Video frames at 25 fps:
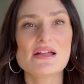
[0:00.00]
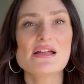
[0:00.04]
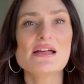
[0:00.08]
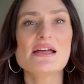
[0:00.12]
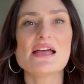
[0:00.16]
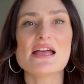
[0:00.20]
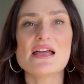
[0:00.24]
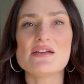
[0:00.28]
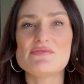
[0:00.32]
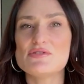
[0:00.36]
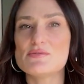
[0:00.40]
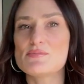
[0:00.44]

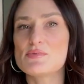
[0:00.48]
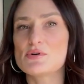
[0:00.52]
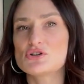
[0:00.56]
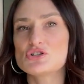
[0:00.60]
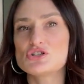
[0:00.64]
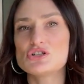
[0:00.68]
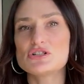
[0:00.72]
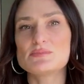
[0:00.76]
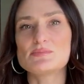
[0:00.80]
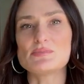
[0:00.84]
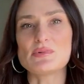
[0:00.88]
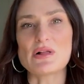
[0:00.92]
If you
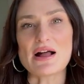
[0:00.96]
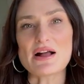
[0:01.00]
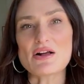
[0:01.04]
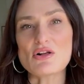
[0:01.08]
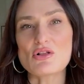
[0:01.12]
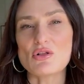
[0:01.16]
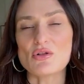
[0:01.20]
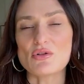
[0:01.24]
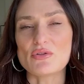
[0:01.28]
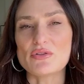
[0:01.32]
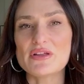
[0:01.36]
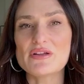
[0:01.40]
purchase black
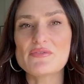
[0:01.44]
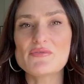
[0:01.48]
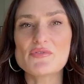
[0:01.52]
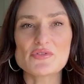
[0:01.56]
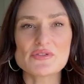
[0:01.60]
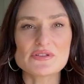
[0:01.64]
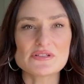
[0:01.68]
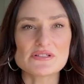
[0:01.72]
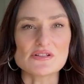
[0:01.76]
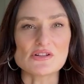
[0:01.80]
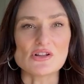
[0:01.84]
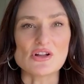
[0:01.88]
clothing for
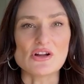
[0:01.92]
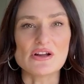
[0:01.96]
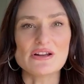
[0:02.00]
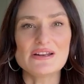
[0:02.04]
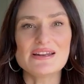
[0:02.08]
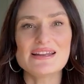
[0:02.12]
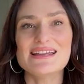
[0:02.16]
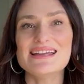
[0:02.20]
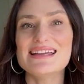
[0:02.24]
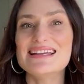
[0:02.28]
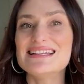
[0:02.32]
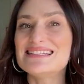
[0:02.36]
the salon,
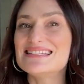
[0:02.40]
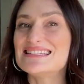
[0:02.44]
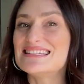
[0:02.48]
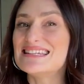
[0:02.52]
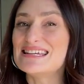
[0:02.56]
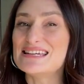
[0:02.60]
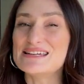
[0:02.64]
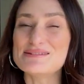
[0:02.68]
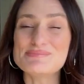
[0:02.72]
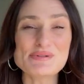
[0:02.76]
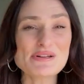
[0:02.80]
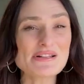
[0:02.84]
it
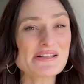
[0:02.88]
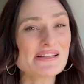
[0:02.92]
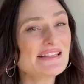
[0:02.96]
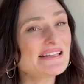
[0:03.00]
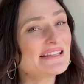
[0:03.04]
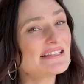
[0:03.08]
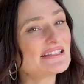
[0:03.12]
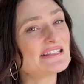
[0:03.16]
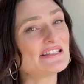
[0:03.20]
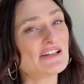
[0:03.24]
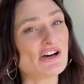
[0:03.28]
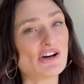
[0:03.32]
typically
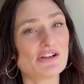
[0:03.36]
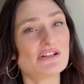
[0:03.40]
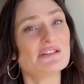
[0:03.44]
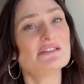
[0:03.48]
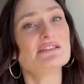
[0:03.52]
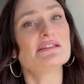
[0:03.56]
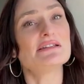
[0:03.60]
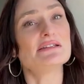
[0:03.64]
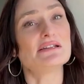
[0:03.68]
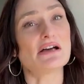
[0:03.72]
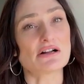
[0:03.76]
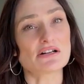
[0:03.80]
is not as
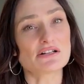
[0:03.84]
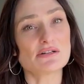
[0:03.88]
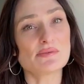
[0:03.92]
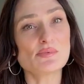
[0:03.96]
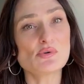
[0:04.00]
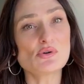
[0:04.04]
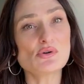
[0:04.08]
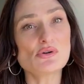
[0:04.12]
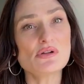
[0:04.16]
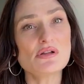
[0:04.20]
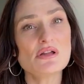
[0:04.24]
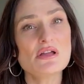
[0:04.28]

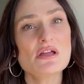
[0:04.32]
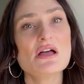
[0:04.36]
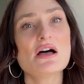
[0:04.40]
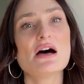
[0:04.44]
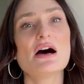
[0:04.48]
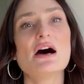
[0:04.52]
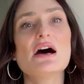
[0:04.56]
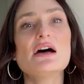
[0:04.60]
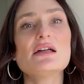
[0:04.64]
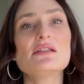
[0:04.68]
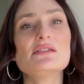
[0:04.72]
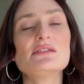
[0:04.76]
deductible
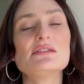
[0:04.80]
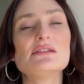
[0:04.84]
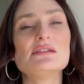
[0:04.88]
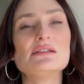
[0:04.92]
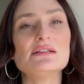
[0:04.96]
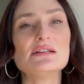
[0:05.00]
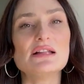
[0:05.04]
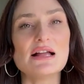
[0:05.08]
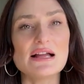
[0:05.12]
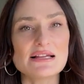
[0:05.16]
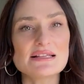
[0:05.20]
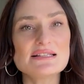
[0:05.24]

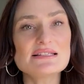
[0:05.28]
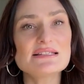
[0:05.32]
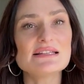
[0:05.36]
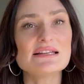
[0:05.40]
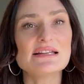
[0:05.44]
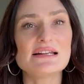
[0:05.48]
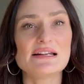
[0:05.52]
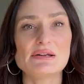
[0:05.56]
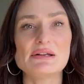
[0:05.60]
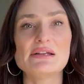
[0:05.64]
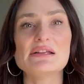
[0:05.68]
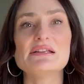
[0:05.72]
unless
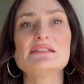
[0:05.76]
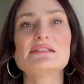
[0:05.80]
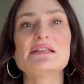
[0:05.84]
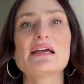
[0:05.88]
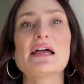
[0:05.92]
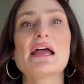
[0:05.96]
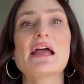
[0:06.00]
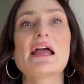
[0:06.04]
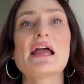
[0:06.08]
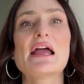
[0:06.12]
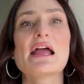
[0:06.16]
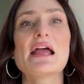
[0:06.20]
it
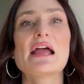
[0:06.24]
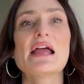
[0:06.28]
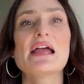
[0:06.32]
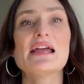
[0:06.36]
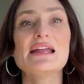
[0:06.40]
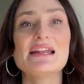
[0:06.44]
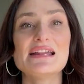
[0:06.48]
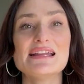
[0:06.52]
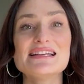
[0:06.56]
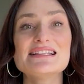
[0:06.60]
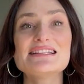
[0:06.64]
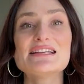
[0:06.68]

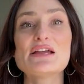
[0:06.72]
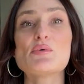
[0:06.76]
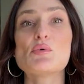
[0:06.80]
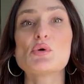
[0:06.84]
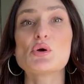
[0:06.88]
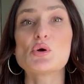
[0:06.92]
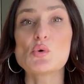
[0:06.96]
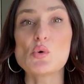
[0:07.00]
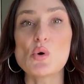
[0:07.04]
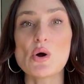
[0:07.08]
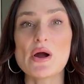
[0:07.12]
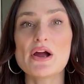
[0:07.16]
is a
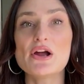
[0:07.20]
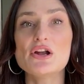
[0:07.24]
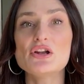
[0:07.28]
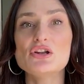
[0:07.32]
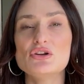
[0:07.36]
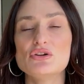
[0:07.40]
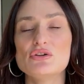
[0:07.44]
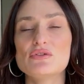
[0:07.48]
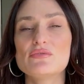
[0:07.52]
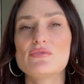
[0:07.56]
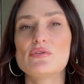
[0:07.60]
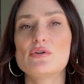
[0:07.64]
required
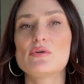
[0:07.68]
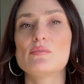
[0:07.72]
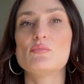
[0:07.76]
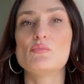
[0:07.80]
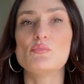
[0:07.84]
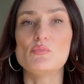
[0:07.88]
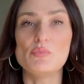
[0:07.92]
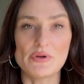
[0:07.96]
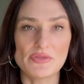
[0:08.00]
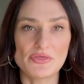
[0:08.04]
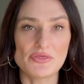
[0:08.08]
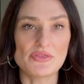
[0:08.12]
uniform
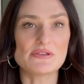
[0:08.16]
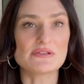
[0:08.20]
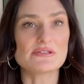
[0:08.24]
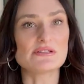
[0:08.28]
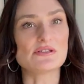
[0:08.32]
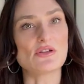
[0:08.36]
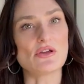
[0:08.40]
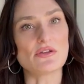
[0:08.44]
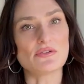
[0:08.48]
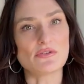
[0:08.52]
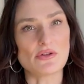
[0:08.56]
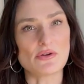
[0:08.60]
with the
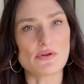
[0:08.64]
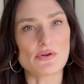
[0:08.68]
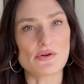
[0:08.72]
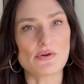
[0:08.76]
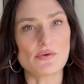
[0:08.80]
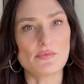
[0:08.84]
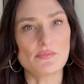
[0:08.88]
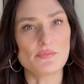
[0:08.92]
salon logo.